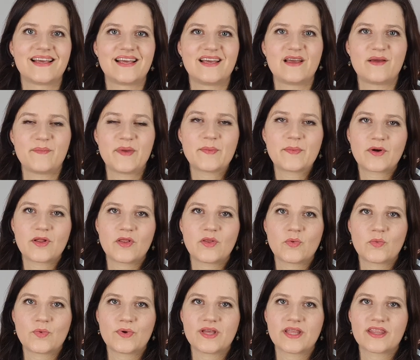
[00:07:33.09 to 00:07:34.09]
People
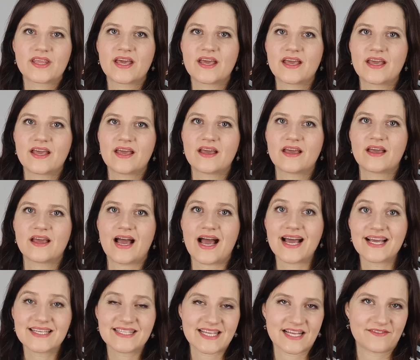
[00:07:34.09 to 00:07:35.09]
with high
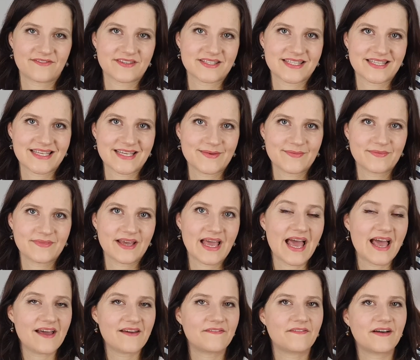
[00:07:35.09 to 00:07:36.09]
self-esteem
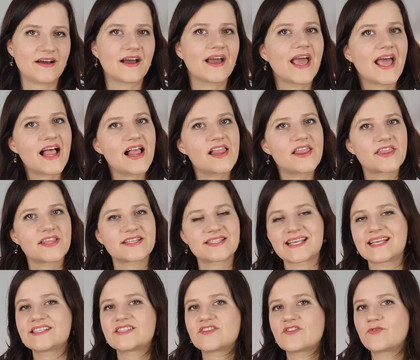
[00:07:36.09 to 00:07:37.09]
have a healthy
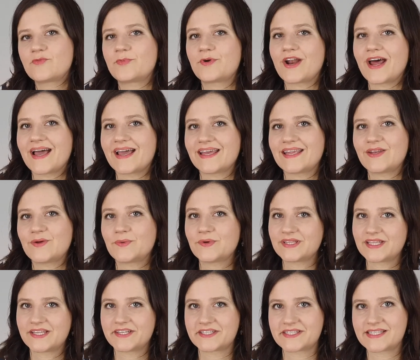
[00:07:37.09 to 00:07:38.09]
sense of pride when
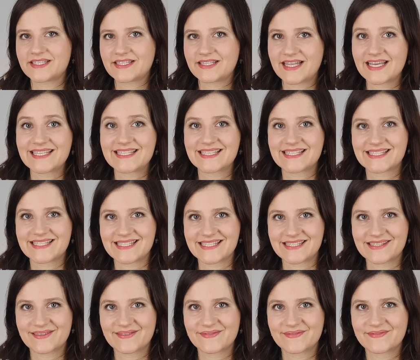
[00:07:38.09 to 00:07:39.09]
they succeed.
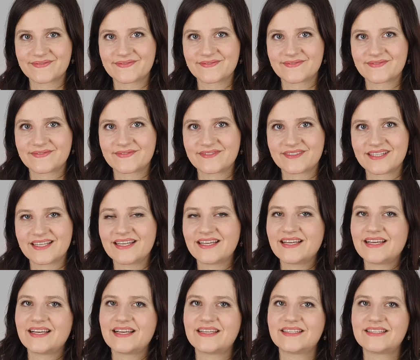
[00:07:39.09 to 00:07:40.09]

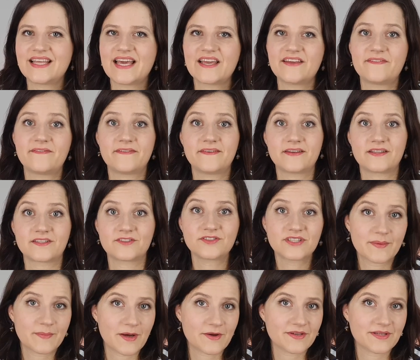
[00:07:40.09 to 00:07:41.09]
They feel good
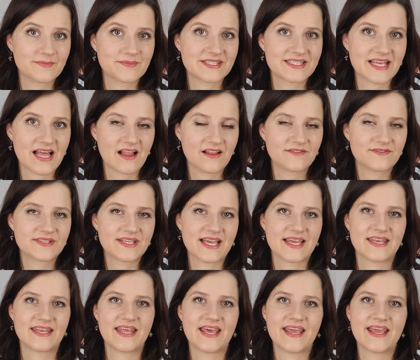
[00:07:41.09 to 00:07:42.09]
about themselves and
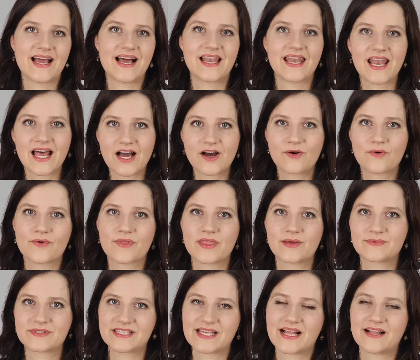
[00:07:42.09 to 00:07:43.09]
they allow
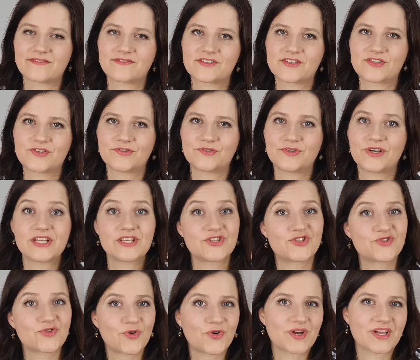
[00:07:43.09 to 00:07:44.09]
themselves to
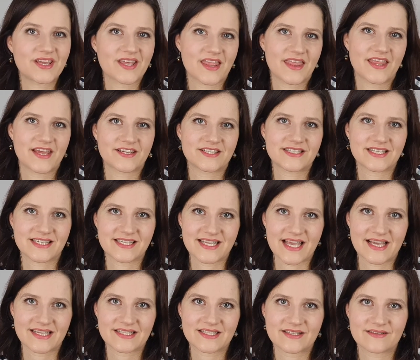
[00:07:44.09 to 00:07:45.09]
enjoy their
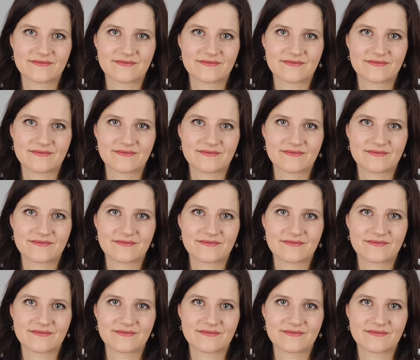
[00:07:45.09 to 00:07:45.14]
success.